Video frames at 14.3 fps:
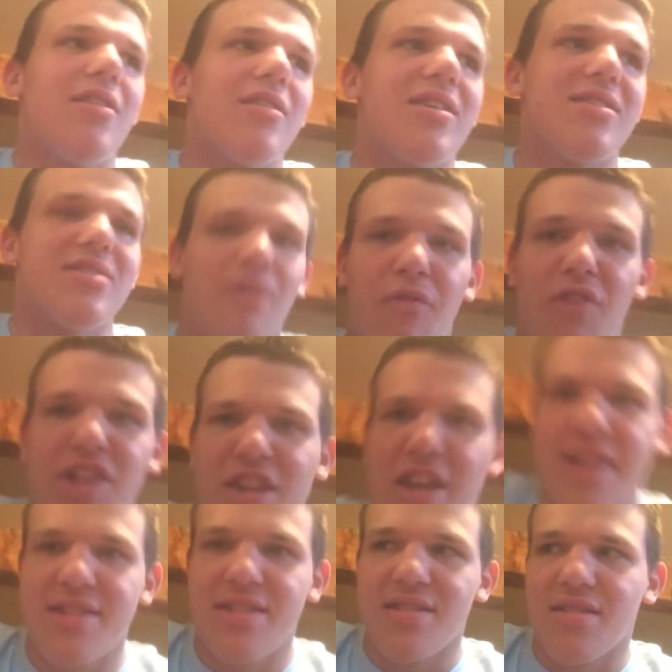because the fifth
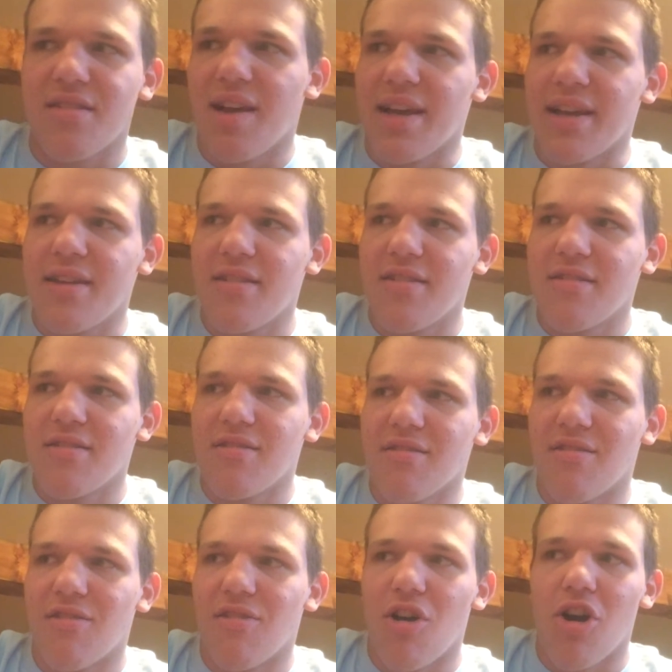case is like
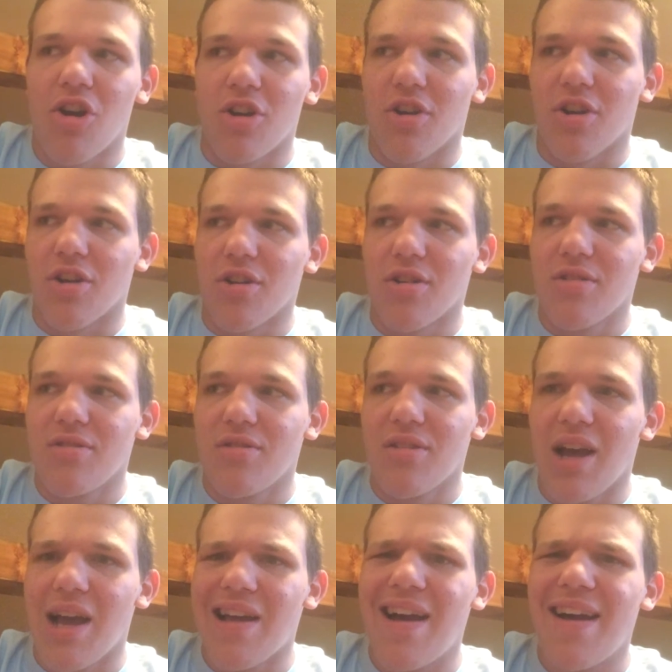longer.
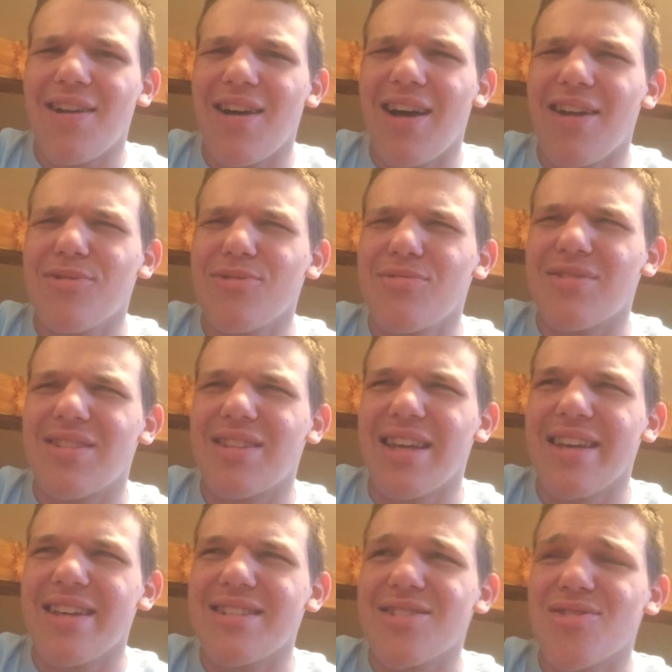I don't
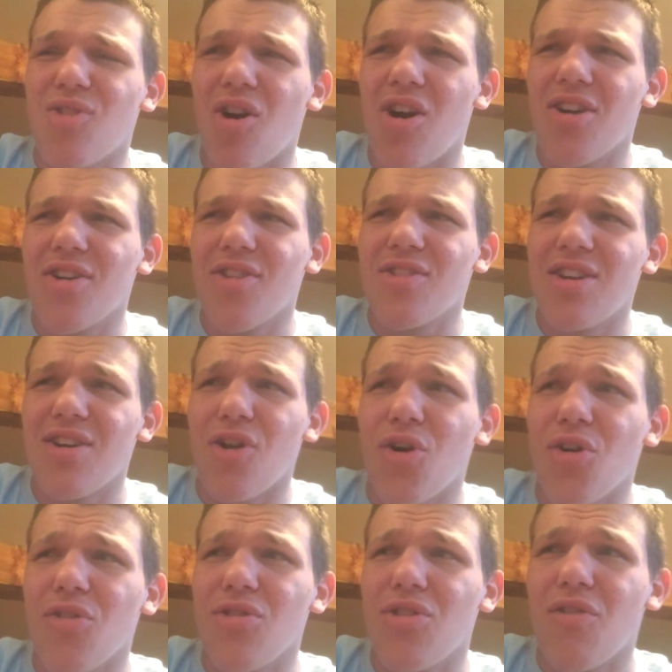think it's longer than
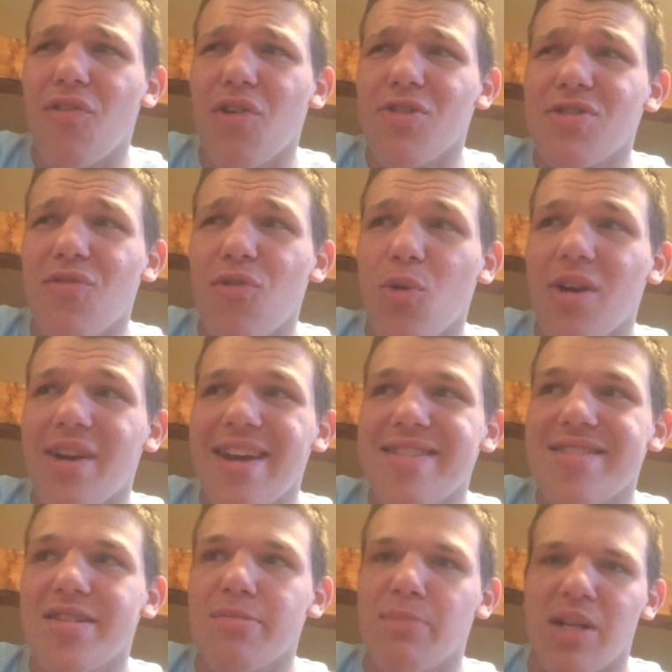all the first four
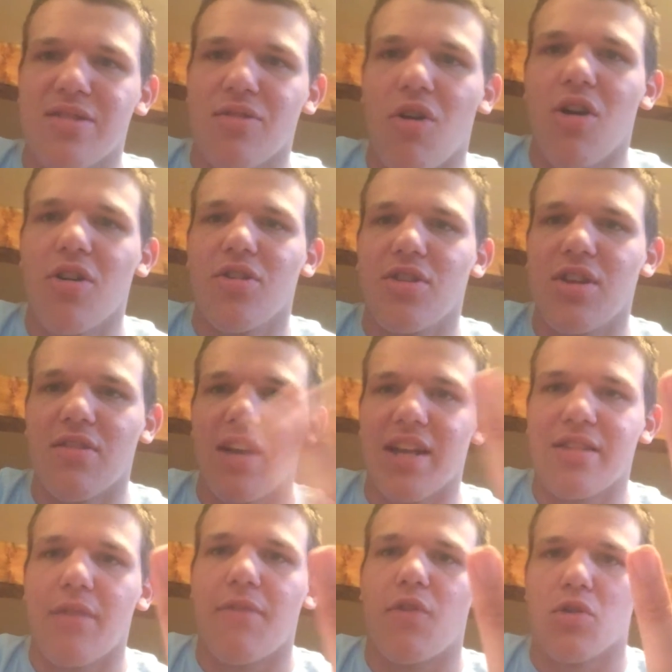cases, but it's longer than
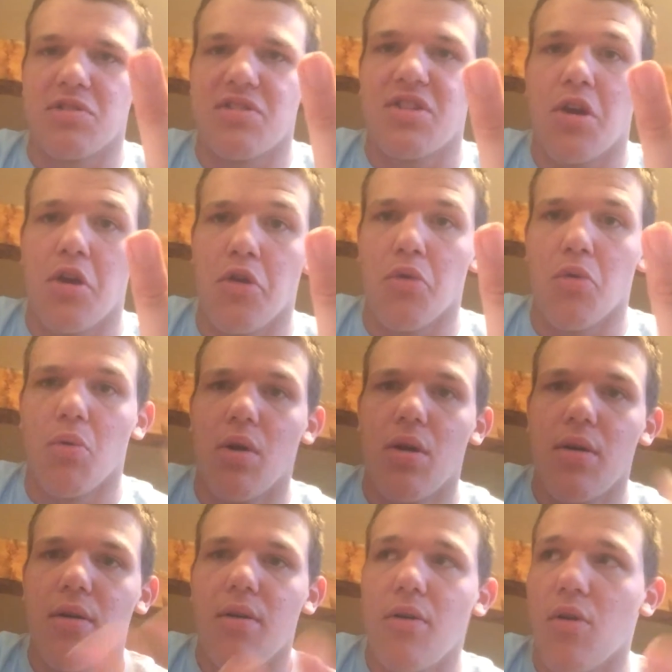like the first two,
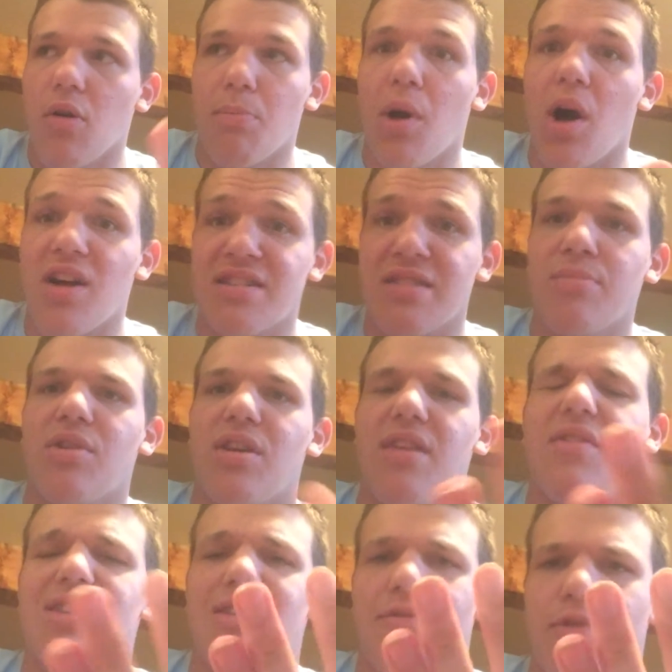or possibly
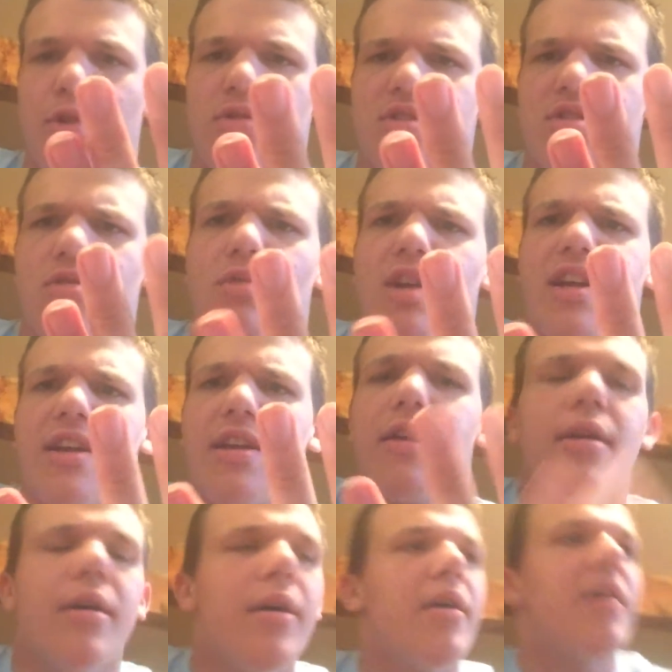even the first three.
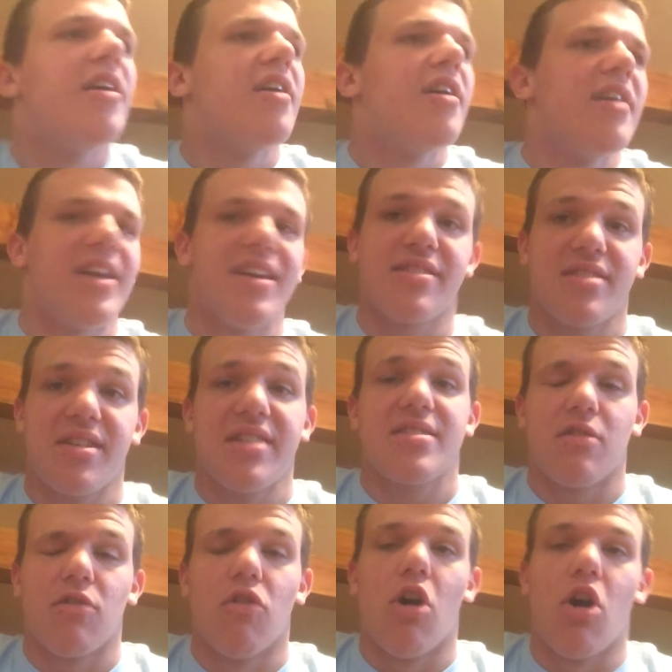It's
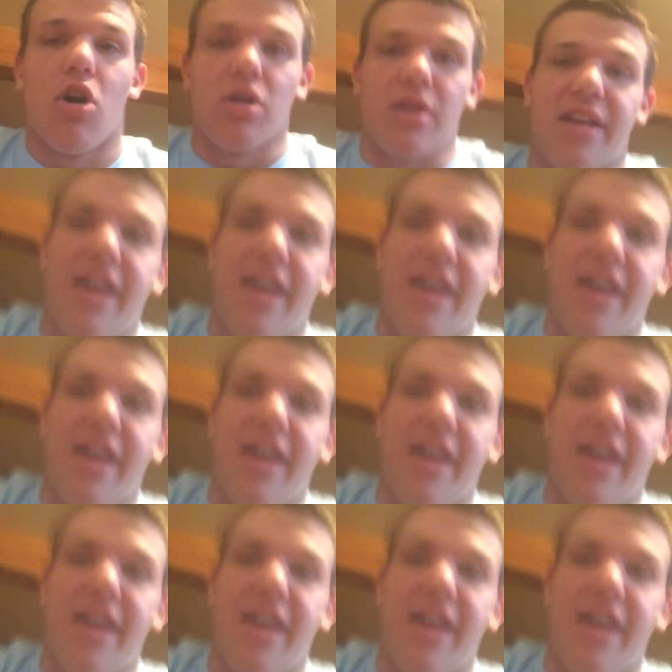a long